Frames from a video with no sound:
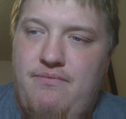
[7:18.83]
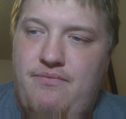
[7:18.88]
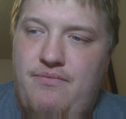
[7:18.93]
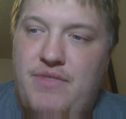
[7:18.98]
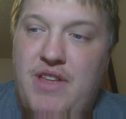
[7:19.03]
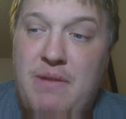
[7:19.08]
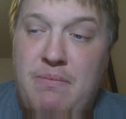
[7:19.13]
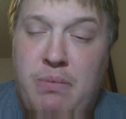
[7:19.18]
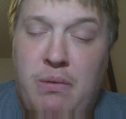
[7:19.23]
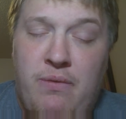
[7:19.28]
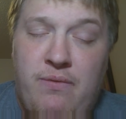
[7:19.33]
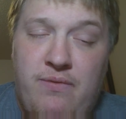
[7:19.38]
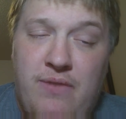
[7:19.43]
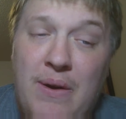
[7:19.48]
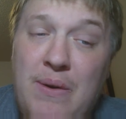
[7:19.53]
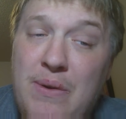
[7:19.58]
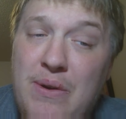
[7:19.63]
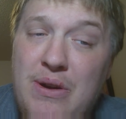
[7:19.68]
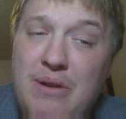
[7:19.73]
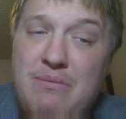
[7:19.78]
They
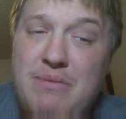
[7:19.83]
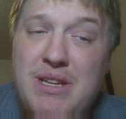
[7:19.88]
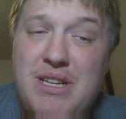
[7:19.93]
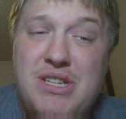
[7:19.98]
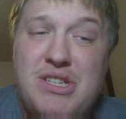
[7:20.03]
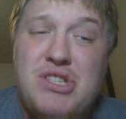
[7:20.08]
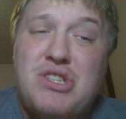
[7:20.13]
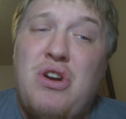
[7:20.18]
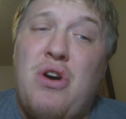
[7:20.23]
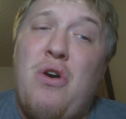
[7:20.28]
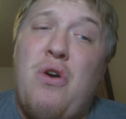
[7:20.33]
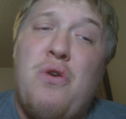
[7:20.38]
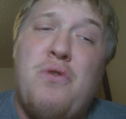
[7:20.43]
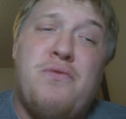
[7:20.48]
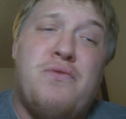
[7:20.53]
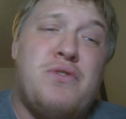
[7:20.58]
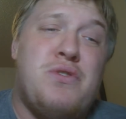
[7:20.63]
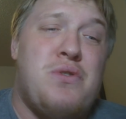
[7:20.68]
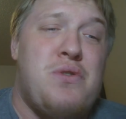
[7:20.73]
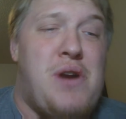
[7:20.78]
perform, they just don't
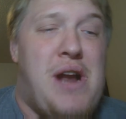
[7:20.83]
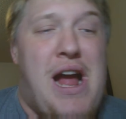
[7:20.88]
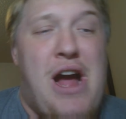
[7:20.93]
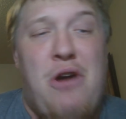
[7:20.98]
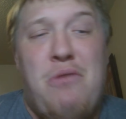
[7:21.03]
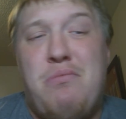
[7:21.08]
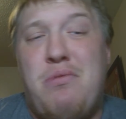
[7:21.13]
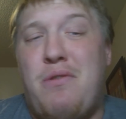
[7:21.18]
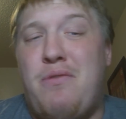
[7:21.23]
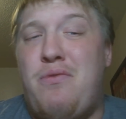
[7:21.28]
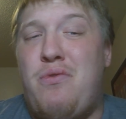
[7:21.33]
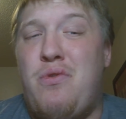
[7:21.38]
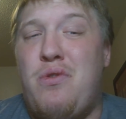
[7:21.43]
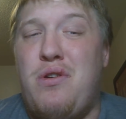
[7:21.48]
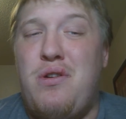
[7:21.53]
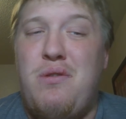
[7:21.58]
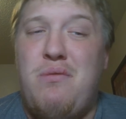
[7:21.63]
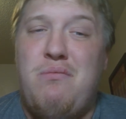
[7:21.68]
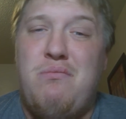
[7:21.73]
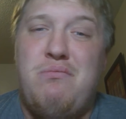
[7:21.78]

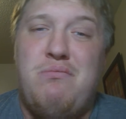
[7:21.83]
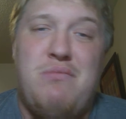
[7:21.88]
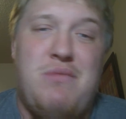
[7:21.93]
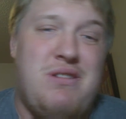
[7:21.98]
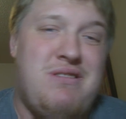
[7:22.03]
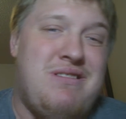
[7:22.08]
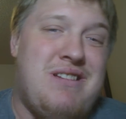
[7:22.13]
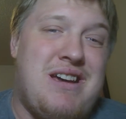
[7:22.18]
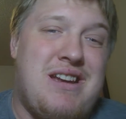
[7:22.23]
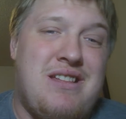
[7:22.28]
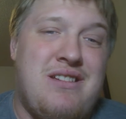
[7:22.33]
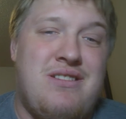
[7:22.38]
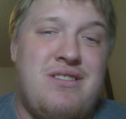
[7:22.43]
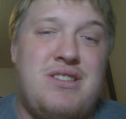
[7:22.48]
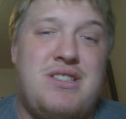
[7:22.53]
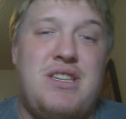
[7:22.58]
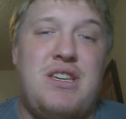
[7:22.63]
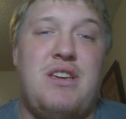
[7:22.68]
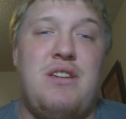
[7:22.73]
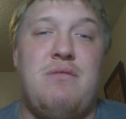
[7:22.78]
outperform a lot of their
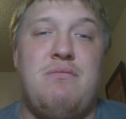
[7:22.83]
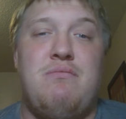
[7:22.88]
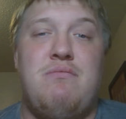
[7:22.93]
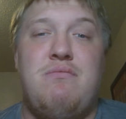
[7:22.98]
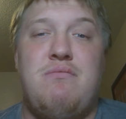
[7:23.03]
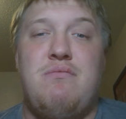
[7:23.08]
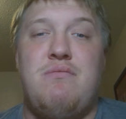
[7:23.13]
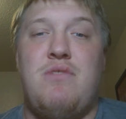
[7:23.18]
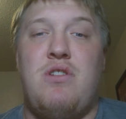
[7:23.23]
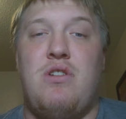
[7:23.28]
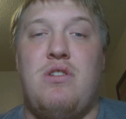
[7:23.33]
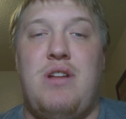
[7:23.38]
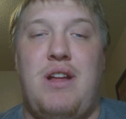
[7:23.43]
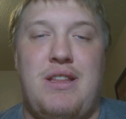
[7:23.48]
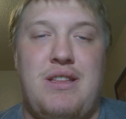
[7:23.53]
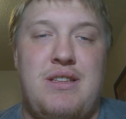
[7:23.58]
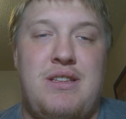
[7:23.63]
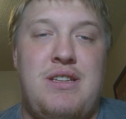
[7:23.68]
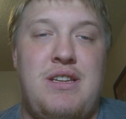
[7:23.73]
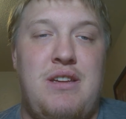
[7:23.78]
team. Or
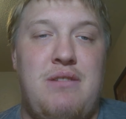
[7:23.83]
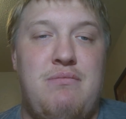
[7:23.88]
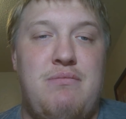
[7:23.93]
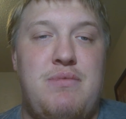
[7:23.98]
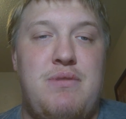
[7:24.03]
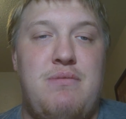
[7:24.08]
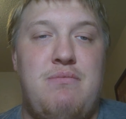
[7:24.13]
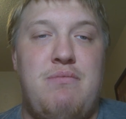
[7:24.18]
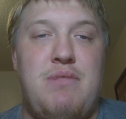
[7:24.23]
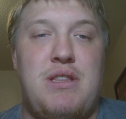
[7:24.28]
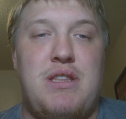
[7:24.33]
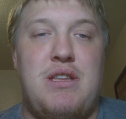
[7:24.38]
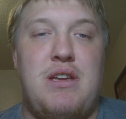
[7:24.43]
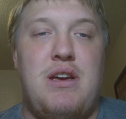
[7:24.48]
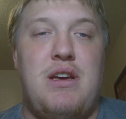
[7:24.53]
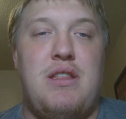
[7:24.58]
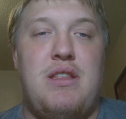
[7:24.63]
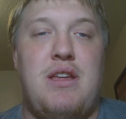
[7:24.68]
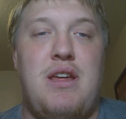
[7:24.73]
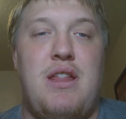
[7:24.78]
not the team, but
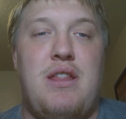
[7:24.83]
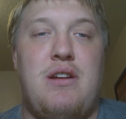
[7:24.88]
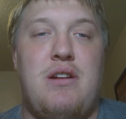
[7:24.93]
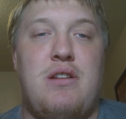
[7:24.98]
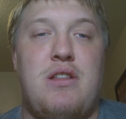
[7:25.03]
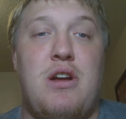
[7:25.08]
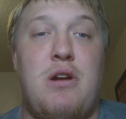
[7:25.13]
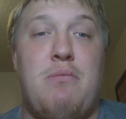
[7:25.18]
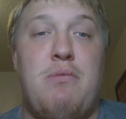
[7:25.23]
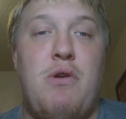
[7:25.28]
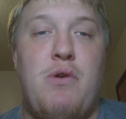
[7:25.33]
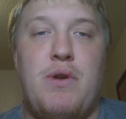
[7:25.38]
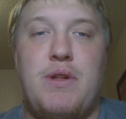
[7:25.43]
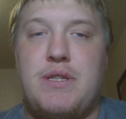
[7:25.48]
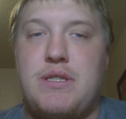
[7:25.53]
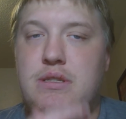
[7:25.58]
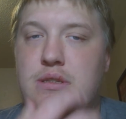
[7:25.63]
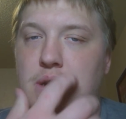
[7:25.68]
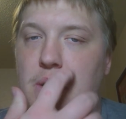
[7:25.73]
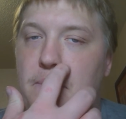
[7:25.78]
their
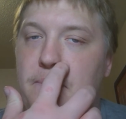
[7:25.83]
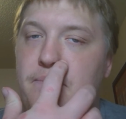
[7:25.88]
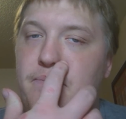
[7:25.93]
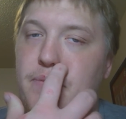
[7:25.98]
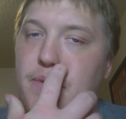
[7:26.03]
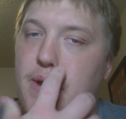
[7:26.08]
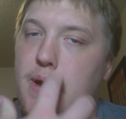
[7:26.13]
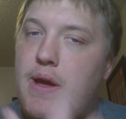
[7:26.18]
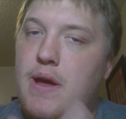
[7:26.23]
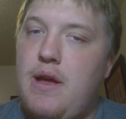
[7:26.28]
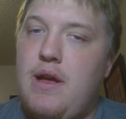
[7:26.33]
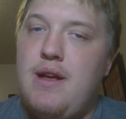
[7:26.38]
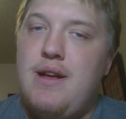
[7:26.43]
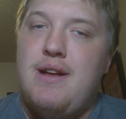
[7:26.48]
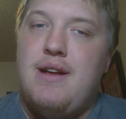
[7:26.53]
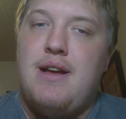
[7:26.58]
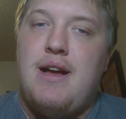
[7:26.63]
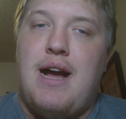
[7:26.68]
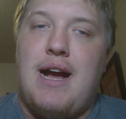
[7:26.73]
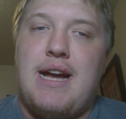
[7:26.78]
opponents. So
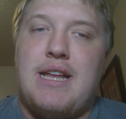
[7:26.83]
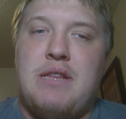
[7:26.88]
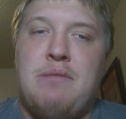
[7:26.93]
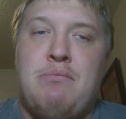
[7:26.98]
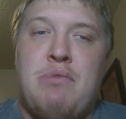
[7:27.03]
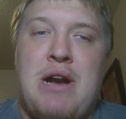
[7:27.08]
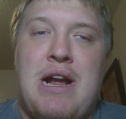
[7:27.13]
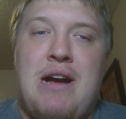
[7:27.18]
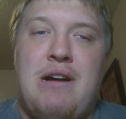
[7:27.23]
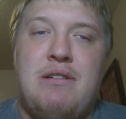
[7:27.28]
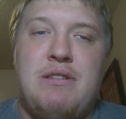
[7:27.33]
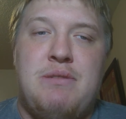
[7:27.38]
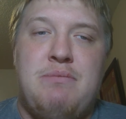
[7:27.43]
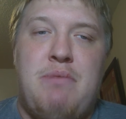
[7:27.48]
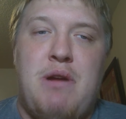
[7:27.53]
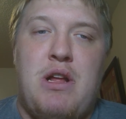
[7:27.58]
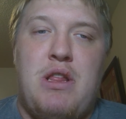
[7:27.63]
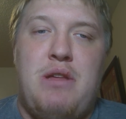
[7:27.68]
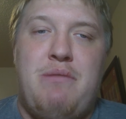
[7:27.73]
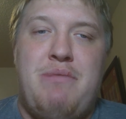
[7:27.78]
I got the Browns
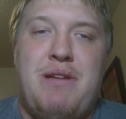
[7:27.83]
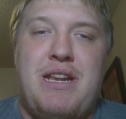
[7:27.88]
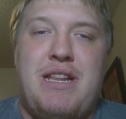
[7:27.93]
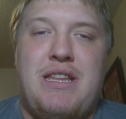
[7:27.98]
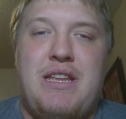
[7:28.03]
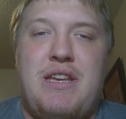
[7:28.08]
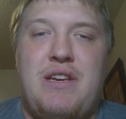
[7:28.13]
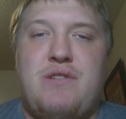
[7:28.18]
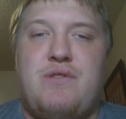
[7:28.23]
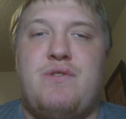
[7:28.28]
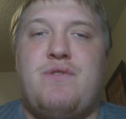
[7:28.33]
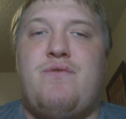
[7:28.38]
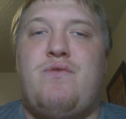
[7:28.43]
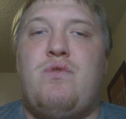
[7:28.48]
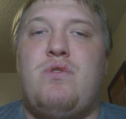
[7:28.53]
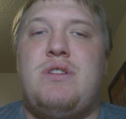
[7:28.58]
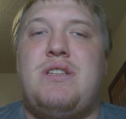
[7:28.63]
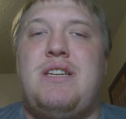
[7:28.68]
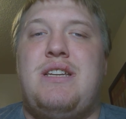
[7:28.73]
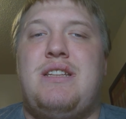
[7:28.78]
barely beating the Eagles
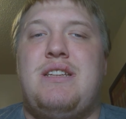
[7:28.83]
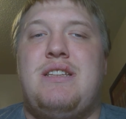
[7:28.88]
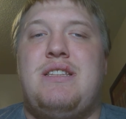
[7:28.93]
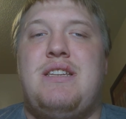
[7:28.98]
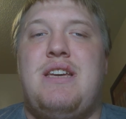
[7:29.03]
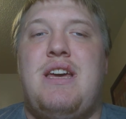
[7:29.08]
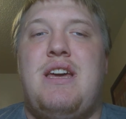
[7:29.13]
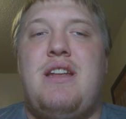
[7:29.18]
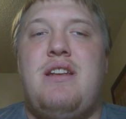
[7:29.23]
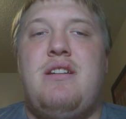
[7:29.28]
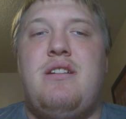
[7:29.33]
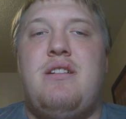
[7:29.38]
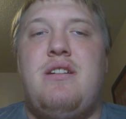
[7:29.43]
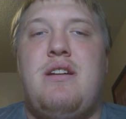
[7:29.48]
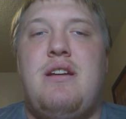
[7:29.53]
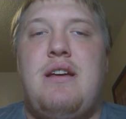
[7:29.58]
14-10.